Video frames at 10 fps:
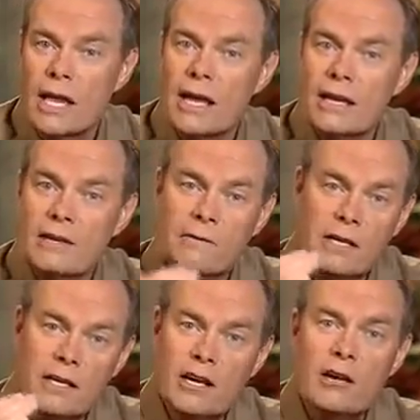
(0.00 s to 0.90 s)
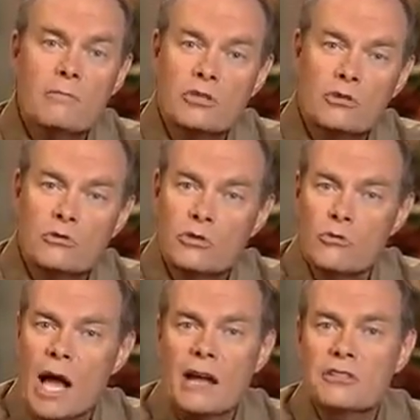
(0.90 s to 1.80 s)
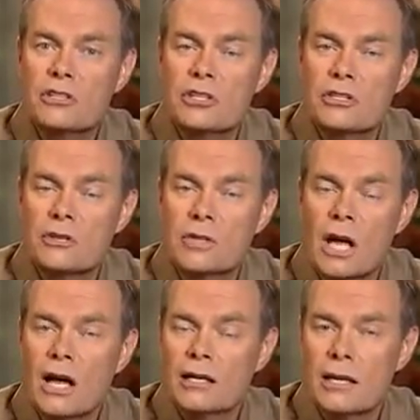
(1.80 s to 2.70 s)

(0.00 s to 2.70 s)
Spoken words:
And if it comes through the righteousness of God,